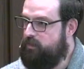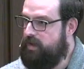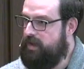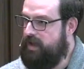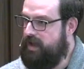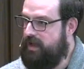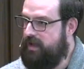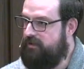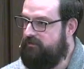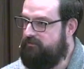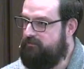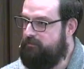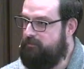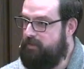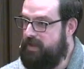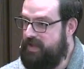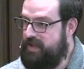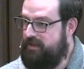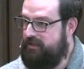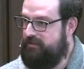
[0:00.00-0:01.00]
have
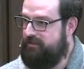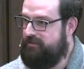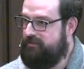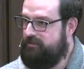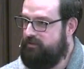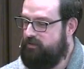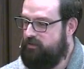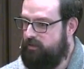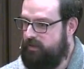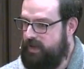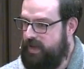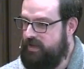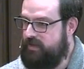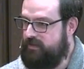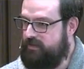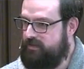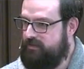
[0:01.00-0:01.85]
been created.